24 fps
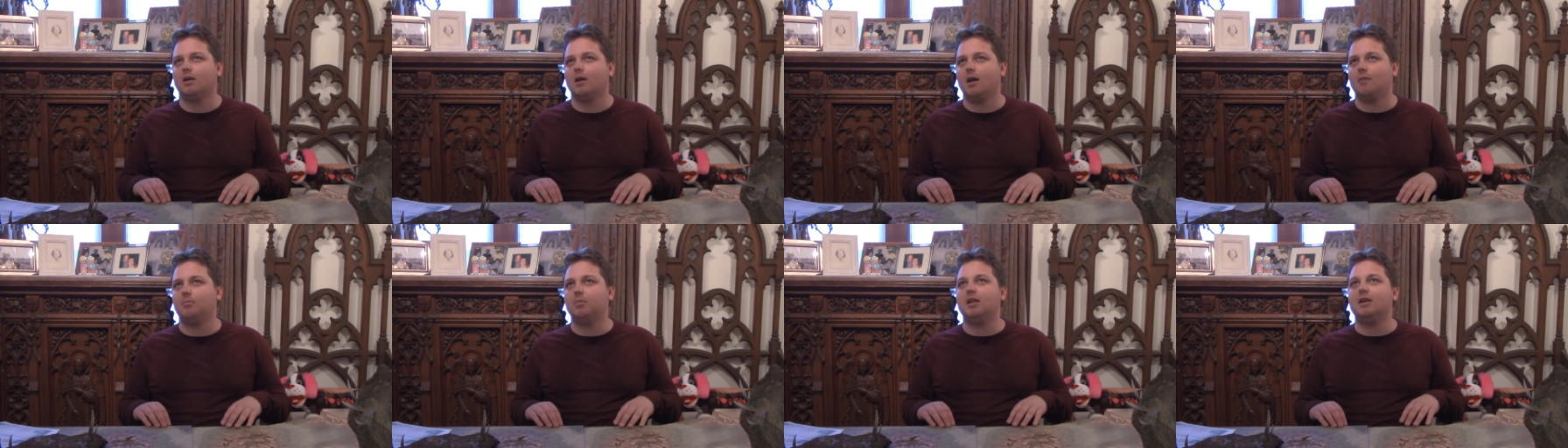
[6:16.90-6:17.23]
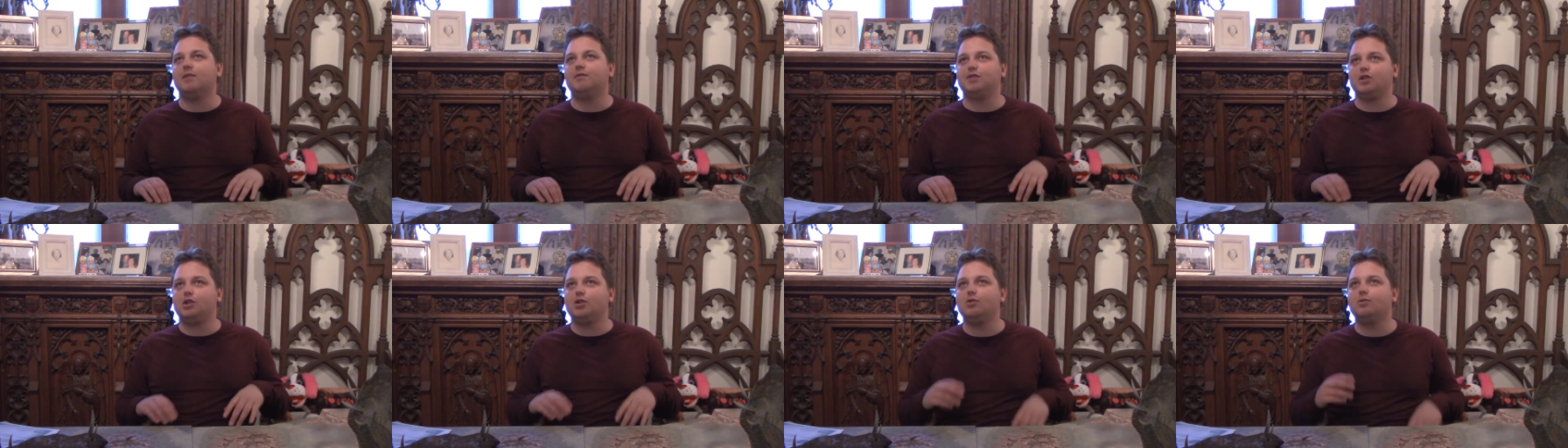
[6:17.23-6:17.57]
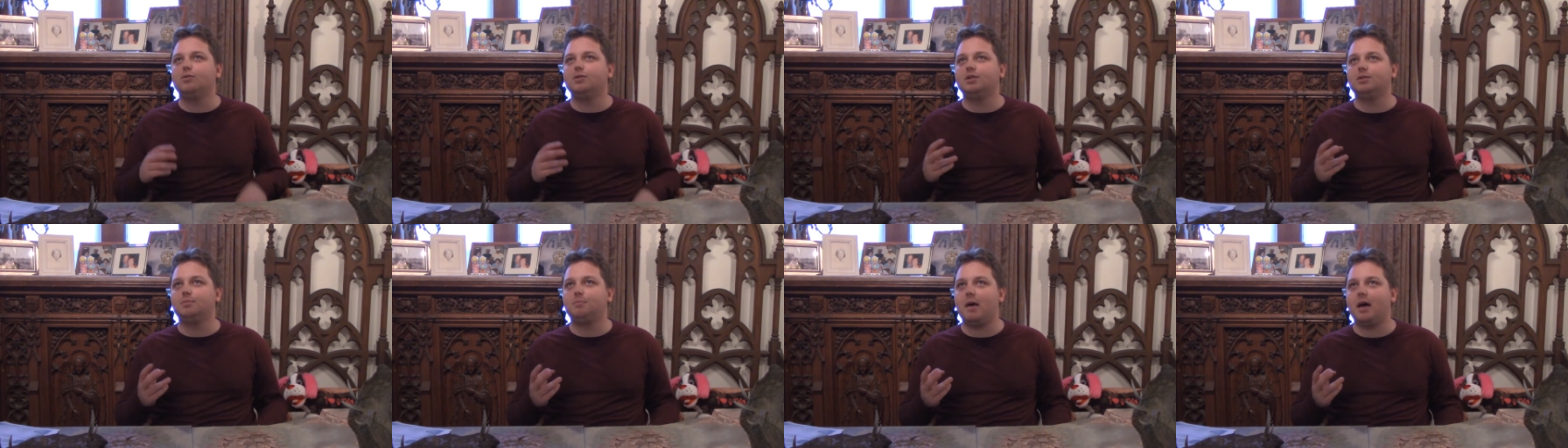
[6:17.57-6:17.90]
believe,
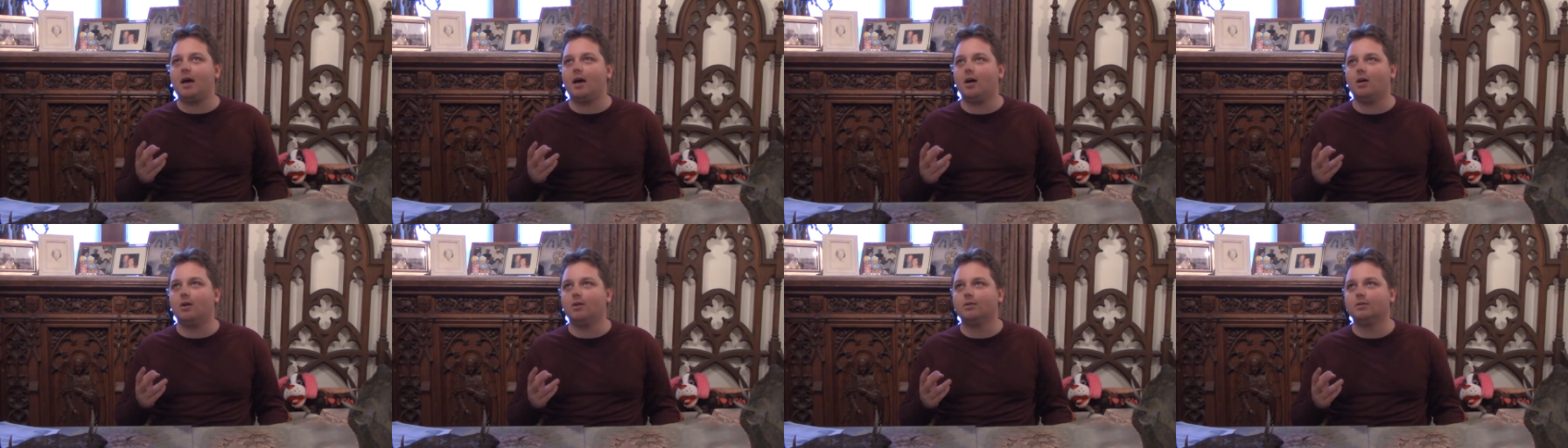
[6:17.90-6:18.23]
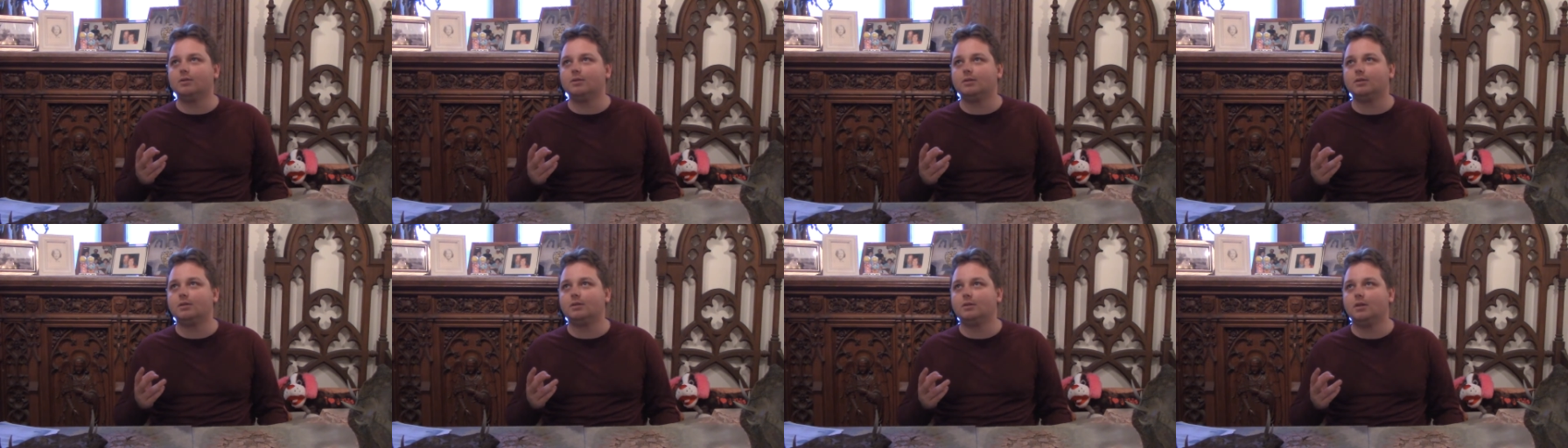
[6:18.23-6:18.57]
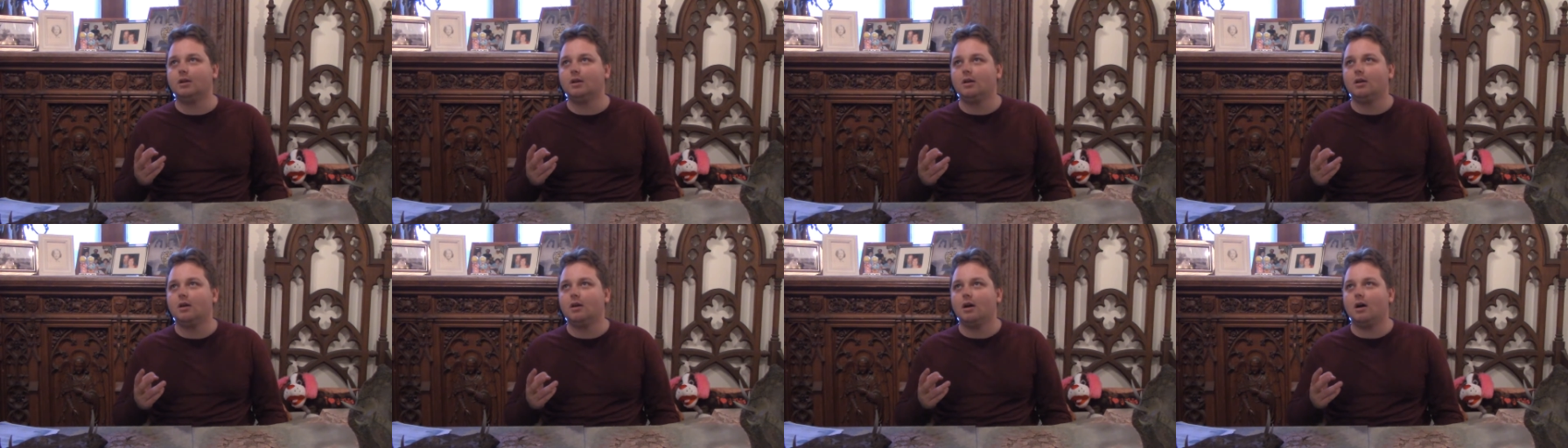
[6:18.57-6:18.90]
2 spells,
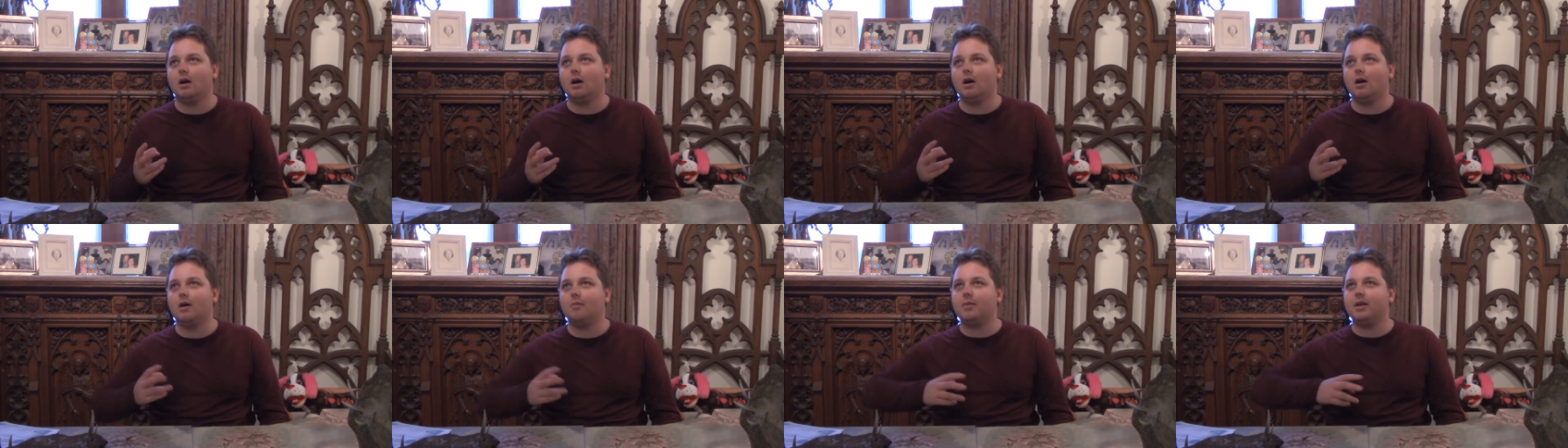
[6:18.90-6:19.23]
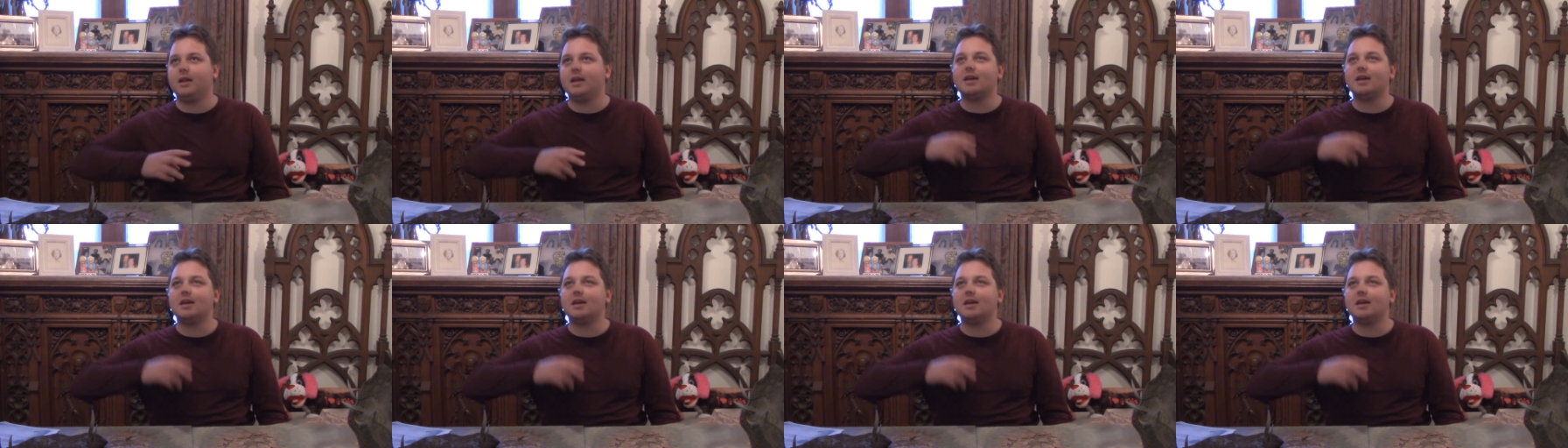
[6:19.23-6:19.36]
but